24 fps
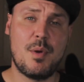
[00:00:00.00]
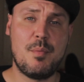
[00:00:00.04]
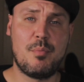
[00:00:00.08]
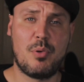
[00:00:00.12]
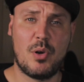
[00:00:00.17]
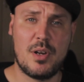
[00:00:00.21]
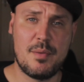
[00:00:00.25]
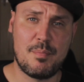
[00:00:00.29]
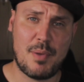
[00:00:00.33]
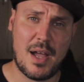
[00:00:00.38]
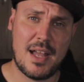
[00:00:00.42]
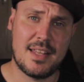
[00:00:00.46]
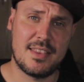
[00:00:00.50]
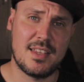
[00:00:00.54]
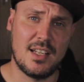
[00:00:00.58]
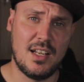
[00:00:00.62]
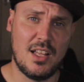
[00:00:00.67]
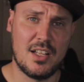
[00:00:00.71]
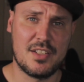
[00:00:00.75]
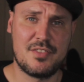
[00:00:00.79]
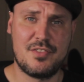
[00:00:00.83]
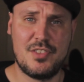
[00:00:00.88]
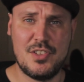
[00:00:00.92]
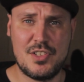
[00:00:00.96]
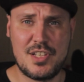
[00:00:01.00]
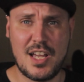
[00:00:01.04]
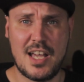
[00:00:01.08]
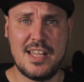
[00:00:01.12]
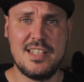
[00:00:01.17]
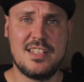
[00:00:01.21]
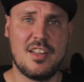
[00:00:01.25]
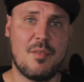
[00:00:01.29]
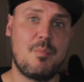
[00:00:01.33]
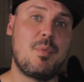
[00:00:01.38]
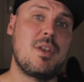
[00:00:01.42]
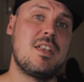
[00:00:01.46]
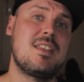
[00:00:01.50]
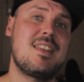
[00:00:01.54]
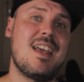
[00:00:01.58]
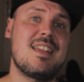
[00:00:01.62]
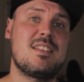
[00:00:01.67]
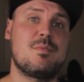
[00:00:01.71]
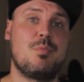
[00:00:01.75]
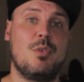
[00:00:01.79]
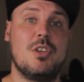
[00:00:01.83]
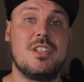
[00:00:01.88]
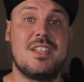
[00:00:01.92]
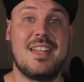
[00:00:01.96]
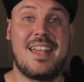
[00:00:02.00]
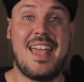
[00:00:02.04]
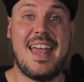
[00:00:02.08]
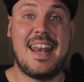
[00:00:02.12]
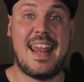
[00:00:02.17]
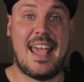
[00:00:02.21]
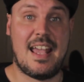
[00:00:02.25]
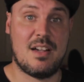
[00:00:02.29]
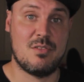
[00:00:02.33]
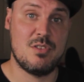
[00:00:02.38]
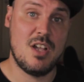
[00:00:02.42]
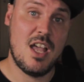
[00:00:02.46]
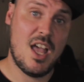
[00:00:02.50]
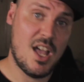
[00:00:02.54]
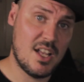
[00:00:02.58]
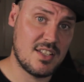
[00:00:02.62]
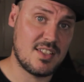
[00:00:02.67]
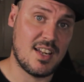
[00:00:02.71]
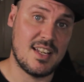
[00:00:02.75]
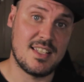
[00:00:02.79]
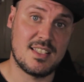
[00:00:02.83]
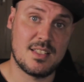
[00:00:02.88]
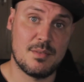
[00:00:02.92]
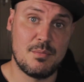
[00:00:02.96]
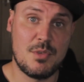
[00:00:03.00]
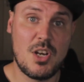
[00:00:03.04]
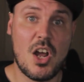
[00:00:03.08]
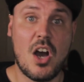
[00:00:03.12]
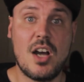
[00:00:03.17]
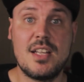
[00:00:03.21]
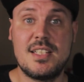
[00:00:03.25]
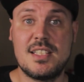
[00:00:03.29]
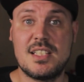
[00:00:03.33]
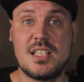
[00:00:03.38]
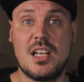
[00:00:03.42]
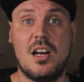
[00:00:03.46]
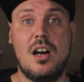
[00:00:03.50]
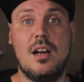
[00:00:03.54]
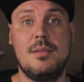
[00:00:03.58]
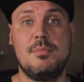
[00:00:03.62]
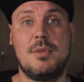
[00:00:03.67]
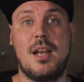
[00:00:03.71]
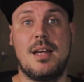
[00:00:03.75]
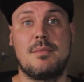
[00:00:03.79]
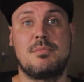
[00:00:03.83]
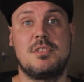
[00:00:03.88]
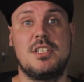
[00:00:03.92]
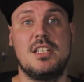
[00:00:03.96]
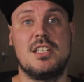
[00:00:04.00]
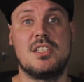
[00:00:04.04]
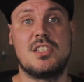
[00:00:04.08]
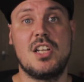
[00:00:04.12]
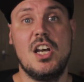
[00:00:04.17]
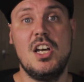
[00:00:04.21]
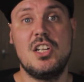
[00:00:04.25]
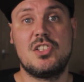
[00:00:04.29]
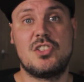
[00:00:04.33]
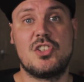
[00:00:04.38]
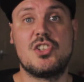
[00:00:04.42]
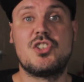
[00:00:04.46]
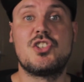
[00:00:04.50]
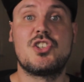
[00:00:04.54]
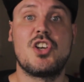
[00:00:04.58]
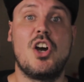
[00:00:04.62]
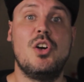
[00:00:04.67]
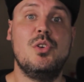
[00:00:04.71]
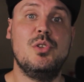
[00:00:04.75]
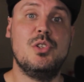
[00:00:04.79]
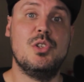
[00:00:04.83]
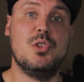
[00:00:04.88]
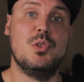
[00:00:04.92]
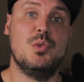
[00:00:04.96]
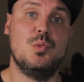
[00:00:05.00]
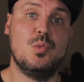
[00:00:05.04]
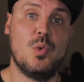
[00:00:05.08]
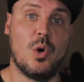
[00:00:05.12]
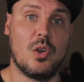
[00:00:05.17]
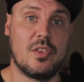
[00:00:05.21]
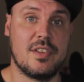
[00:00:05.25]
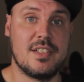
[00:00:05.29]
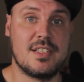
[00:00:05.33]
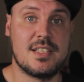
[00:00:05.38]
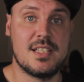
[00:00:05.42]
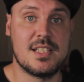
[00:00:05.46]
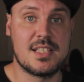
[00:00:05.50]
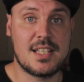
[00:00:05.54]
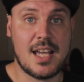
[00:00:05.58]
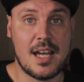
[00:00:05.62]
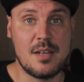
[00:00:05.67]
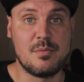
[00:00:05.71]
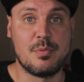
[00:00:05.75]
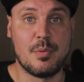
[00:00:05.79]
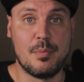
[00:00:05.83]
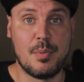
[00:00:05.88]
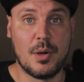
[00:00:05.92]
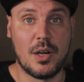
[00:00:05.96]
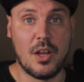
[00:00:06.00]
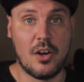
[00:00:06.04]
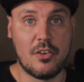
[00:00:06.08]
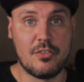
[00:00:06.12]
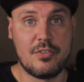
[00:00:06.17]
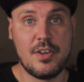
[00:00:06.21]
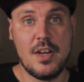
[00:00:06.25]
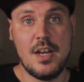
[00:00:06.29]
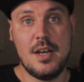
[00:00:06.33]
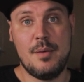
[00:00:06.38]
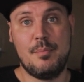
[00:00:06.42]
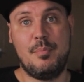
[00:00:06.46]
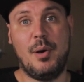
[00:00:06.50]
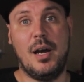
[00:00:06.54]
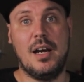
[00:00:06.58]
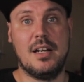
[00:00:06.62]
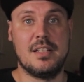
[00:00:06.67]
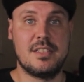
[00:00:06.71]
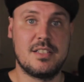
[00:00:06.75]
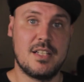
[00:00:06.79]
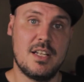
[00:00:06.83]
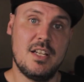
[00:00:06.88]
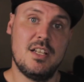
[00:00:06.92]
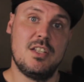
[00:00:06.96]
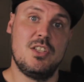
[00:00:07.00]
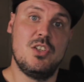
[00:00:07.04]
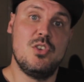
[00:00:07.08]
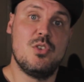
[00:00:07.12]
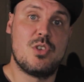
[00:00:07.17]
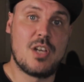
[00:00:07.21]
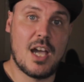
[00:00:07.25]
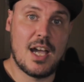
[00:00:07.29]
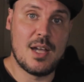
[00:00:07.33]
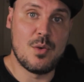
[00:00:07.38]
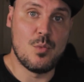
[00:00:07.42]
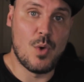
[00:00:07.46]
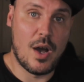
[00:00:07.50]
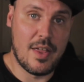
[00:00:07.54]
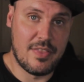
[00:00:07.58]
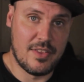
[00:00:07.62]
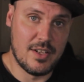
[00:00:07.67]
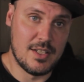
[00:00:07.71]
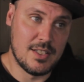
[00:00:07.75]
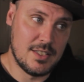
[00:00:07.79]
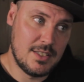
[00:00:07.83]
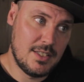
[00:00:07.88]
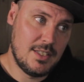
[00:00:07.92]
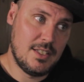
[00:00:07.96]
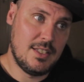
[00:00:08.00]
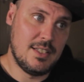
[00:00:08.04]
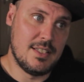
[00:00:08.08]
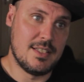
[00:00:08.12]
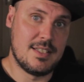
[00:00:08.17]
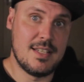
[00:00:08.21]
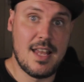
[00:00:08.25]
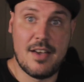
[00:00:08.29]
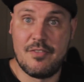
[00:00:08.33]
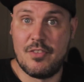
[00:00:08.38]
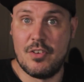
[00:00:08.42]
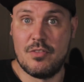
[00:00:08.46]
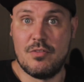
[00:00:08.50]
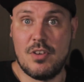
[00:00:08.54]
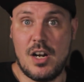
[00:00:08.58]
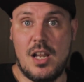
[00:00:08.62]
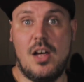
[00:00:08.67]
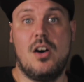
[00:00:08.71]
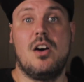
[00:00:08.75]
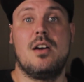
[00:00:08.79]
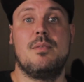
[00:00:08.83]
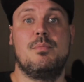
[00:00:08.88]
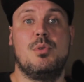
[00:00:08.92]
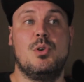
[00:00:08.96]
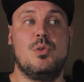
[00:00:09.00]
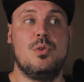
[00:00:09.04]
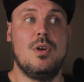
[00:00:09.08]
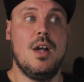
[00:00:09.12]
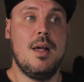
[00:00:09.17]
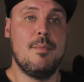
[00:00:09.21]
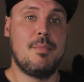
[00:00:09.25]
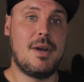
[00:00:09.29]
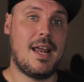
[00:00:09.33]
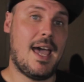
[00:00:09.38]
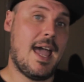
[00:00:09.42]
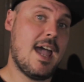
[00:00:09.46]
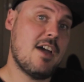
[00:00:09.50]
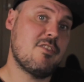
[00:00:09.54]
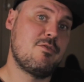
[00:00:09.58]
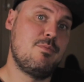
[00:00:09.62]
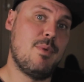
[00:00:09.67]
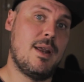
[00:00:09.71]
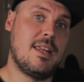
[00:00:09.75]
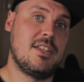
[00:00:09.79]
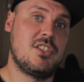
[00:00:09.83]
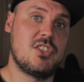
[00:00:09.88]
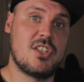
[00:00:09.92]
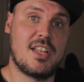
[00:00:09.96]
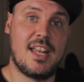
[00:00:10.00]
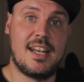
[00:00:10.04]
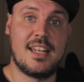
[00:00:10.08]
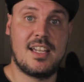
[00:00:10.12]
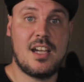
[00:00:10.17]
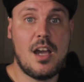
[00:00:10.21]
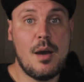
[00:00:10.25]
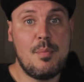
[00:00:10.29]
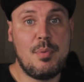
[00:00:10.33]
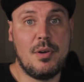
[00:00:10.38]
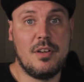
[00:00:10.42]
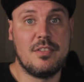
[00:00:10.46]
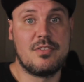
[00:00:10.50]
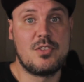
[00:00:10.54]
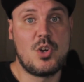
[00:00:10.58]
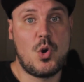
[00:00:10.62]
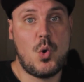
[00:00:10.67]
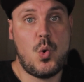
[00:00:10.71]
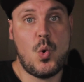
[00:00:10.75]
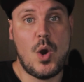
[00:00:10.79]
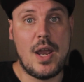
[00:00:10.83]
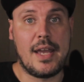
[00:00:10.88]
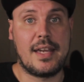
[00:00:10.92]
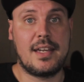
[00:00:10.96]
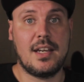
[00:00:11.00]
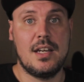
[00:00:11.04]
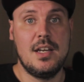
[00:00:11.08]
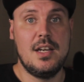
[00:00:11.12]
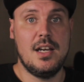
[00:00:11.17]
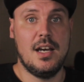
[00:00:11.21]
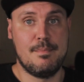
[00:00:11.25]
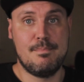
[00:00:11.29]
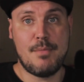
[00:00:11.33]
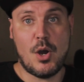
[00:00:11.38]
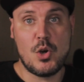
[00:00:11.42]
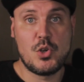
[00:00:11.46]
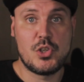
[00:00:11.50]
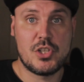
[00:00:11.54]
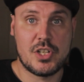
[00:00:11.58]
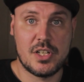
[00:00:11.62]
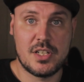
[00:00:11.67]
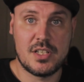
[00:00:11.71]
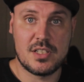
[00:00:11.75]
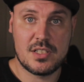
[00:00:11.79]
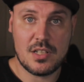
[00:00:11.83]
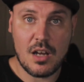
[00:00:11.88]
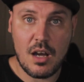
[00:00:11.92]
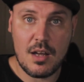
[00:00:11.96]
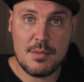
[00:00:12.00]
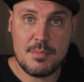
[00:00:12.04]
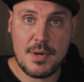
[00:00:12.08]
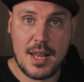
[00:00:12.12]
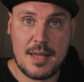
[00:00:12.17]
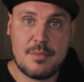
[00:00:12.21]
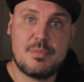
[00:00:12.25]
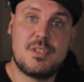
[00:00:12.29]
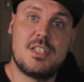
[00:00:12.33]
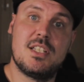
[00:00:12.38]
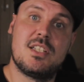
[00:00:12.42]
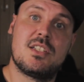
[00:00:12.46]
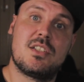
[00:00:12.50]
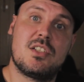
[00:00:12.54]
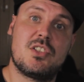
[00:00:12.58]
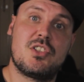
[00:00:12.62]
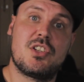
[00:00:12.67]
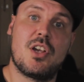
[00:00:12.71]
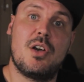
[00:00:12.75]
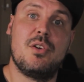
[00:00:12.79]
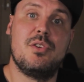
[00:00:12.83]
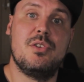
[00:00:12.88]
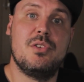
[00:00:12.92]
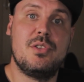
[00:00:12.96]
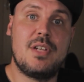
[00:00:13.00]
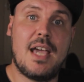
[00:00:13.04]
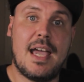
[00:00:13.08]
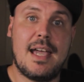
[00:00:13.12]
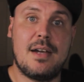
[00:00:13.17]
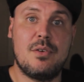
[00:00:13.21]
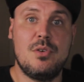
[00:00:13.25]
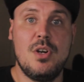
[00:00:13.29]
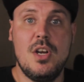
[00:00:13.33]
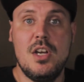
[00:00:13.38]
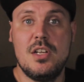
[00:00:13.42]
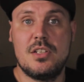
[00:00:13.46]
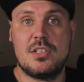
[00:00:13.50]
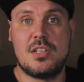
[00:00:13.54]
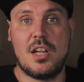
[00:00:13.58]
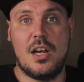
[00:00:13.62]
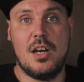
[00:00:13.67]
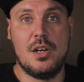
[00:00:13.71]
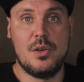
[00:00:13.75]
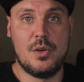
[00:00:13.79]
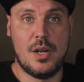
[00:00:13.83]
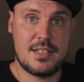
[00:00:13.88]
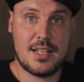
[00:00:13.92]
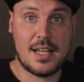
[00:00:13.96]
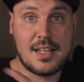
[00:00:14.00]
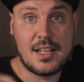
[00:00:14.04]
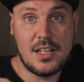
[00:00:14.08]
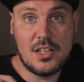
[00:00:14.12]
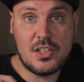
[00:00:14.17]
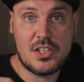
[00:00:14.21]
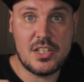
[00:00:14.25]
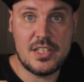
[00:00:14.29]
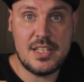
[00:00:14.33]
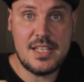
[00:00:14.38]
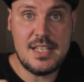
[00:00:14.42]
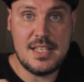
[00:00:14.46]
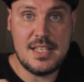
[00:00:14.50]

been pretty bad the last few days. I've been desperate to get out and take some nice time lapses to show you what this is capable of, but U K weather is never reliable, but I have managed to get a couple of quick motion time lapses to show you now, so take a look at